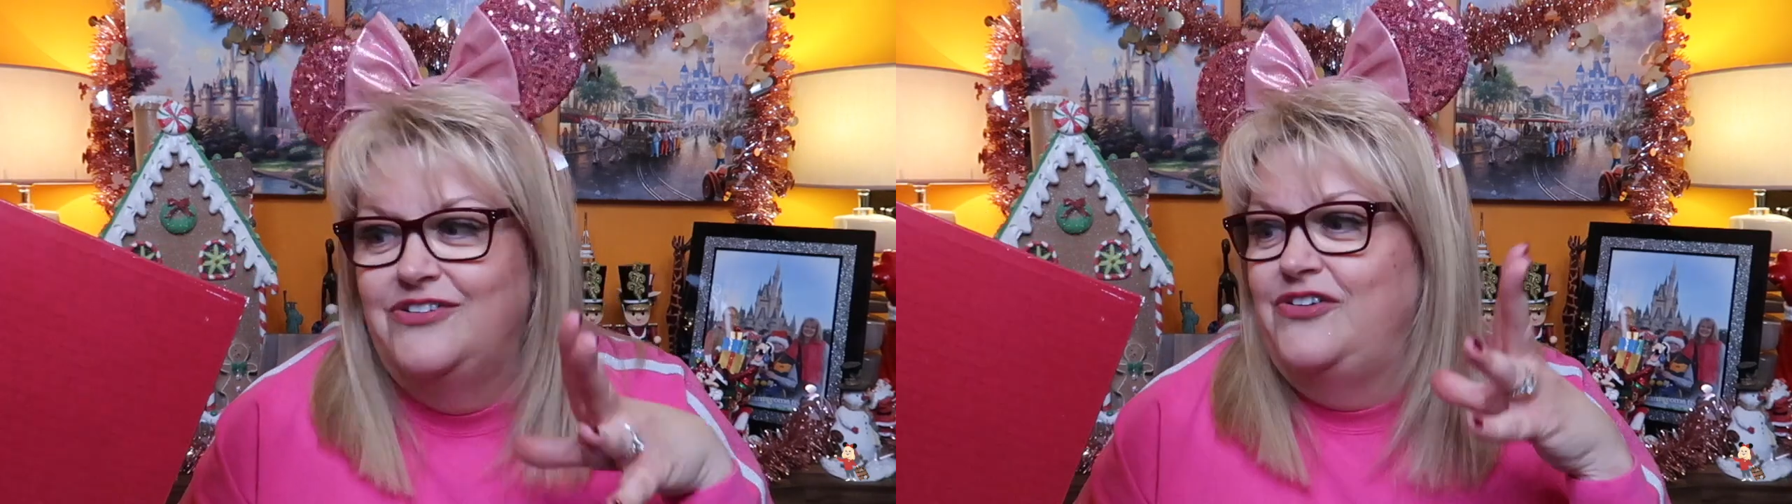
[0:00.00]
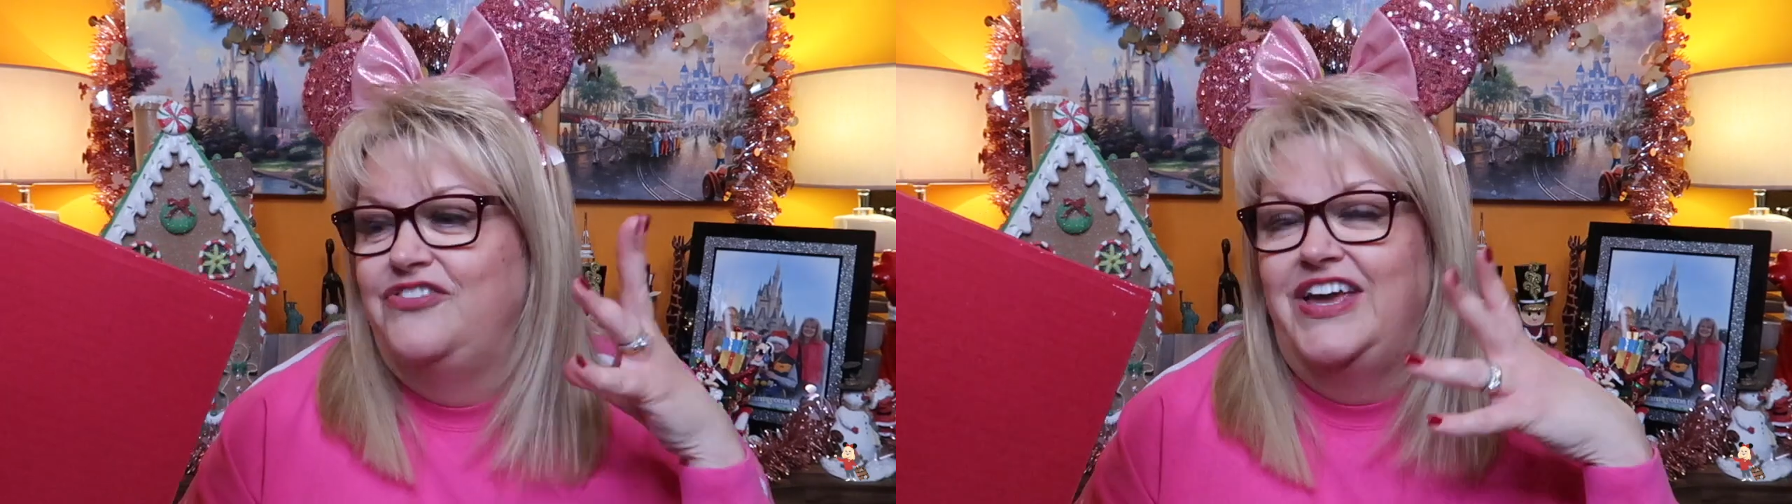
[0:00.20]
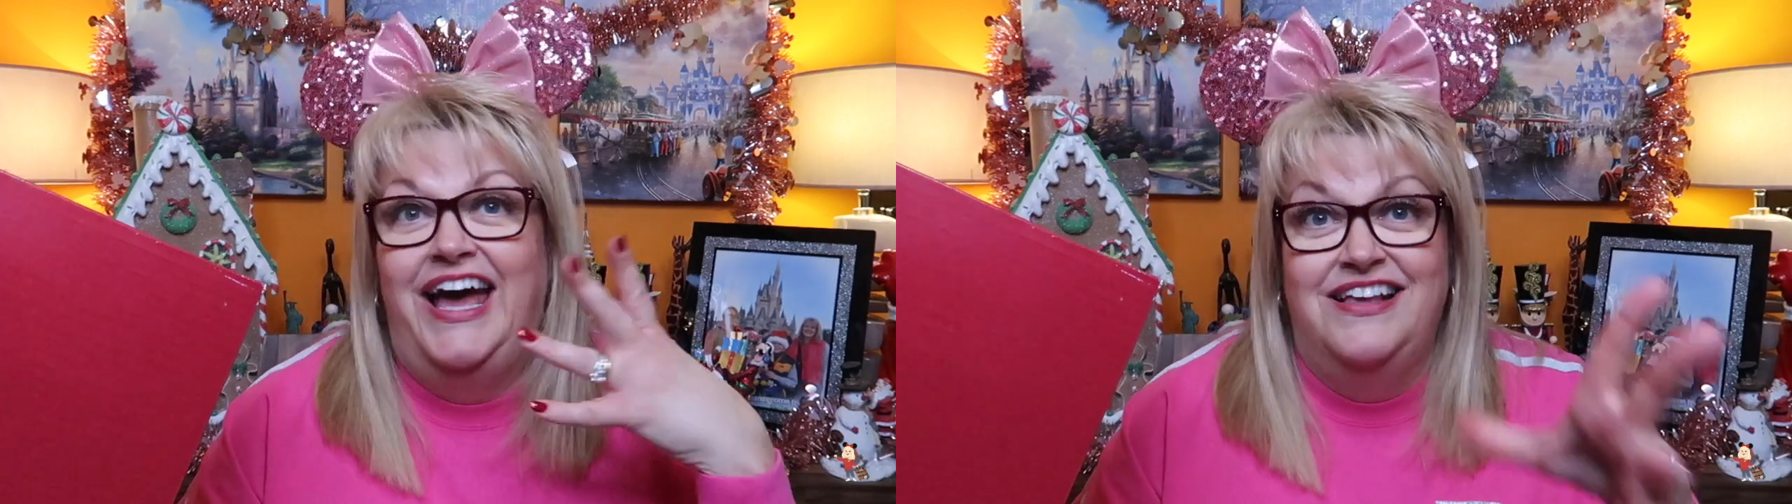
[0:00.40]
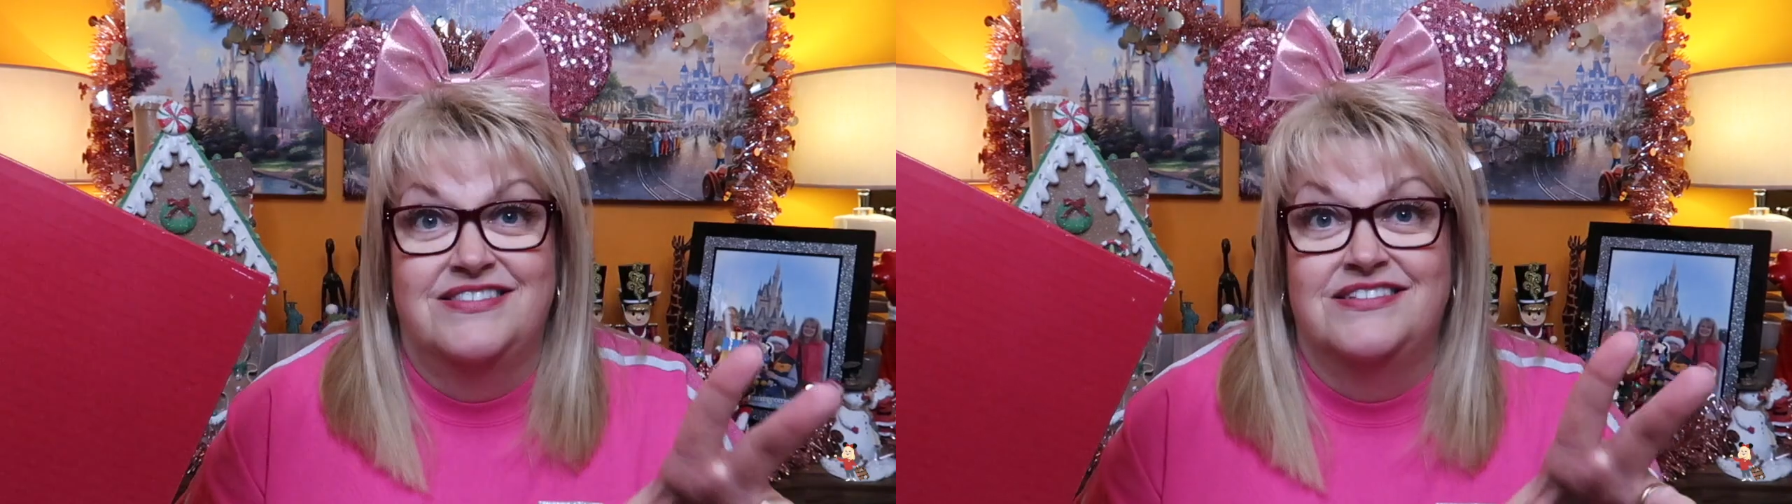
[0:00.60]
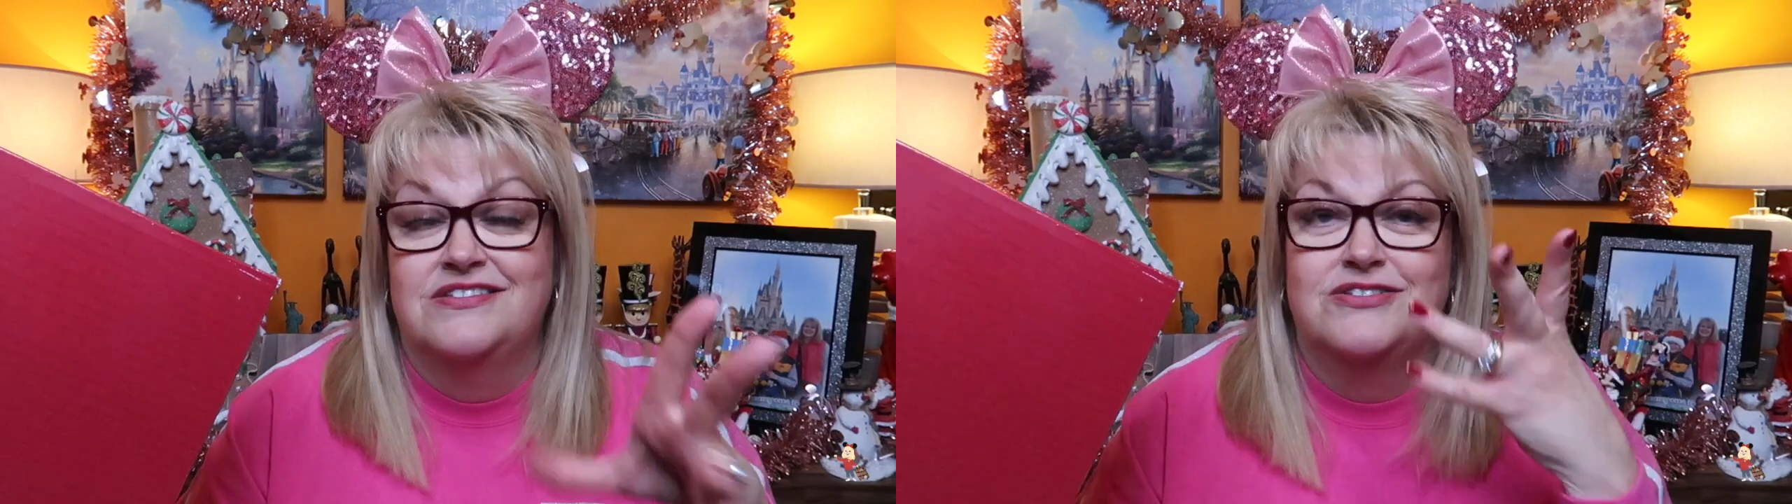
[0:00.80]
if it
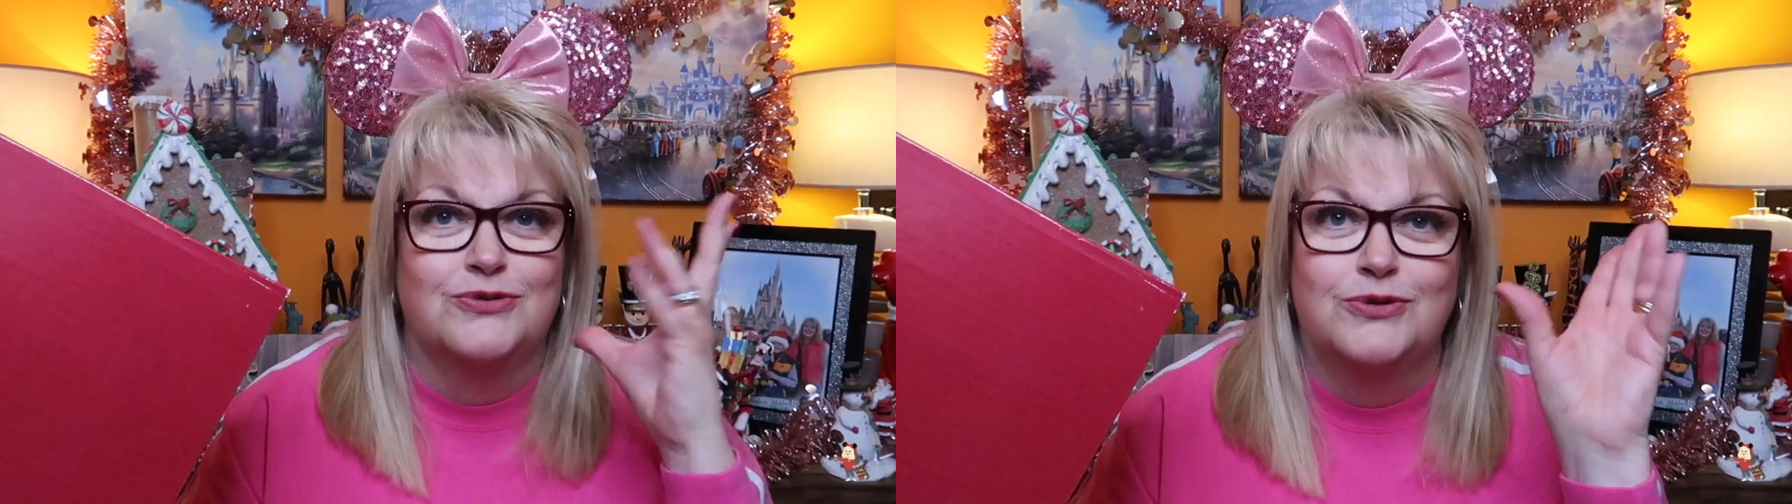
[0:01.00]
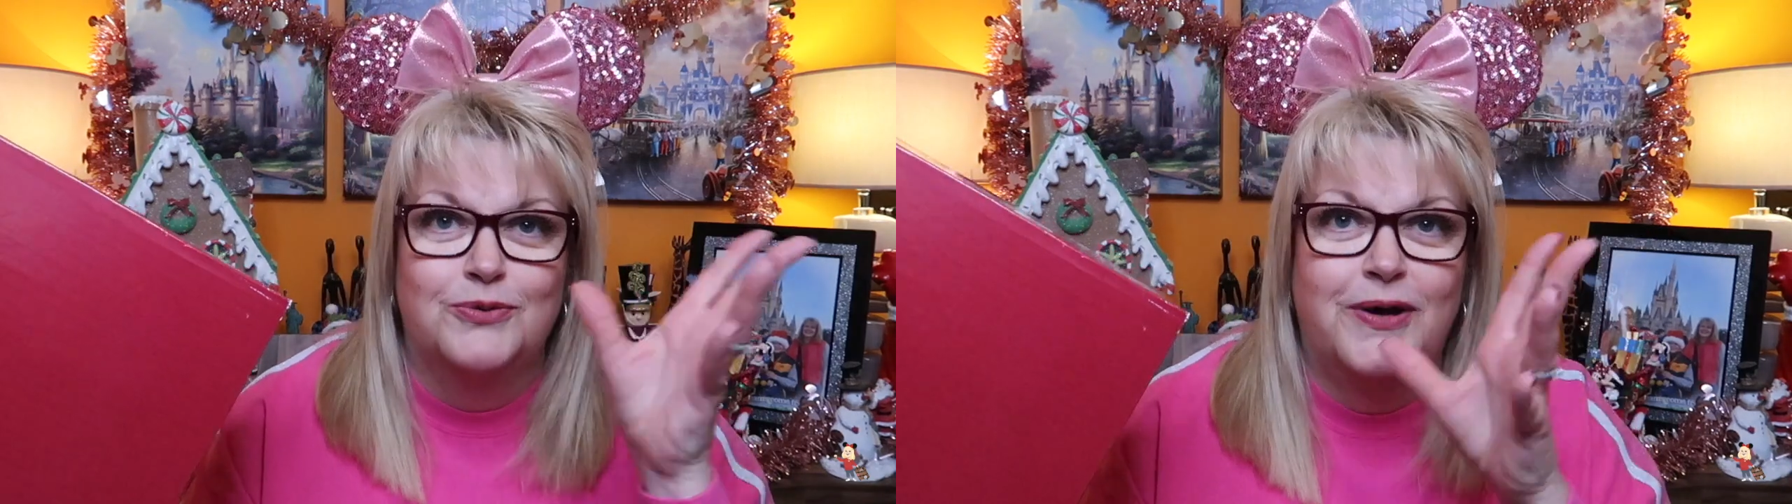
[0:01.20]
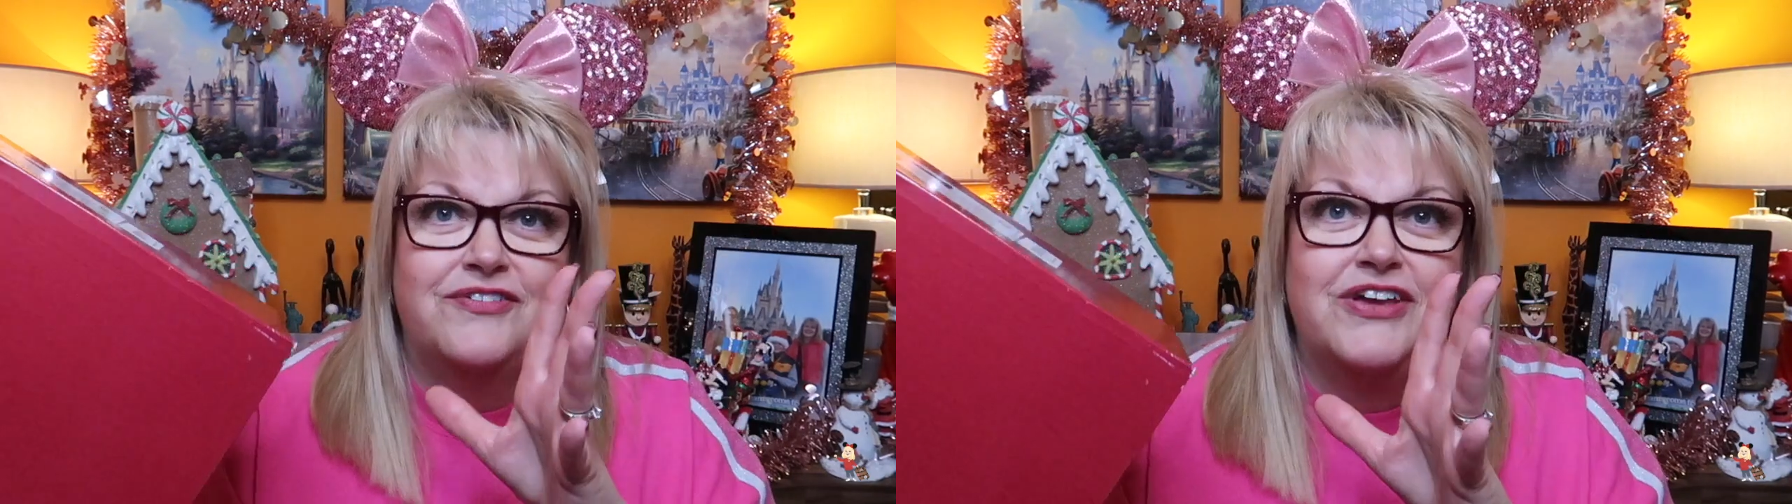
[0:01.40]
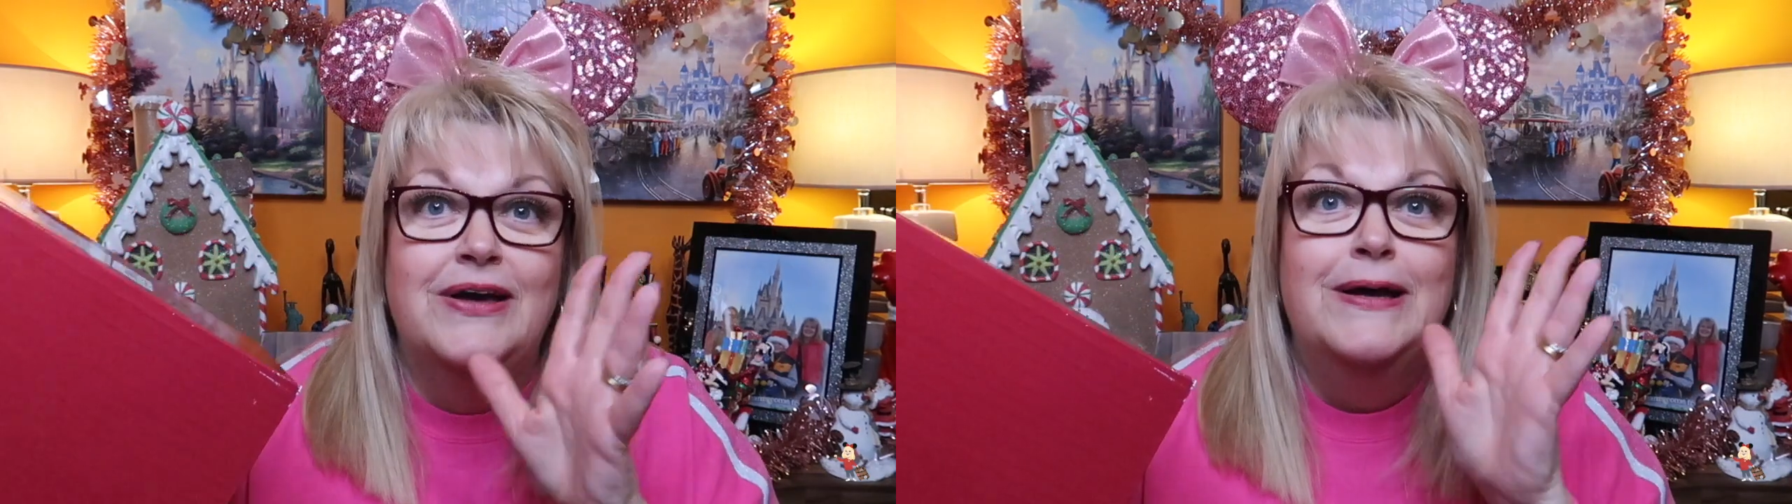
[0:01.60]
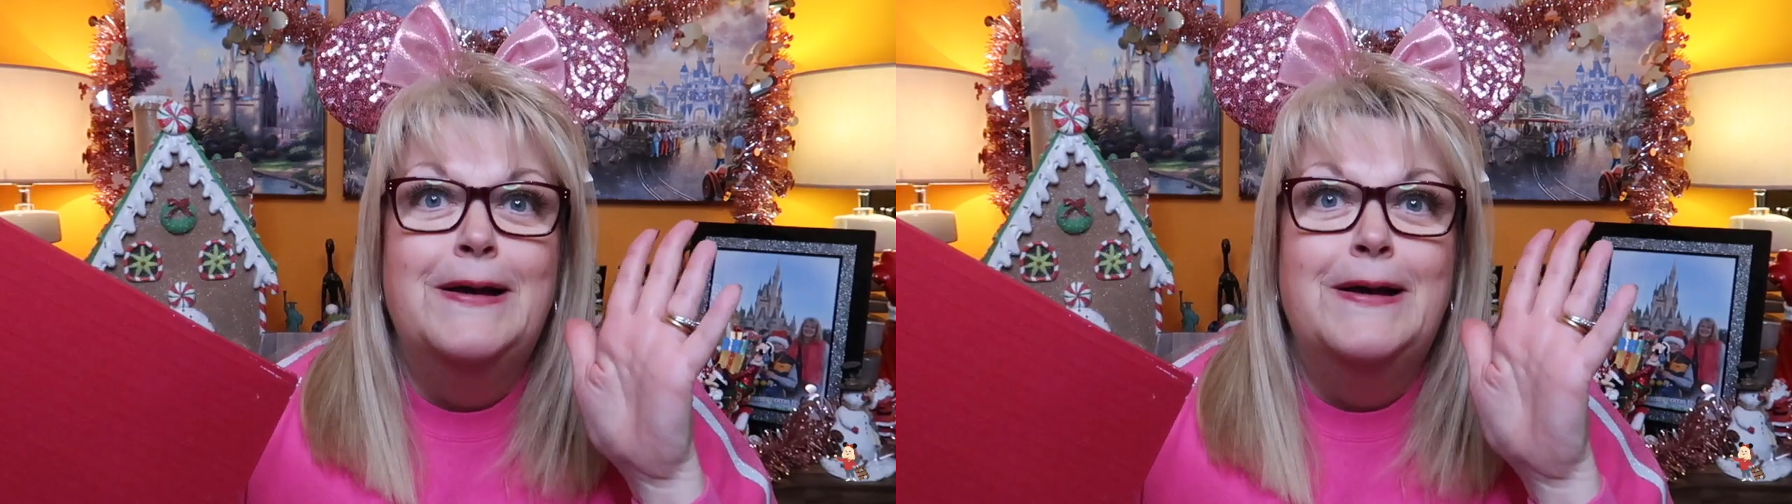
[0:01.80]
hasn't, or what have you.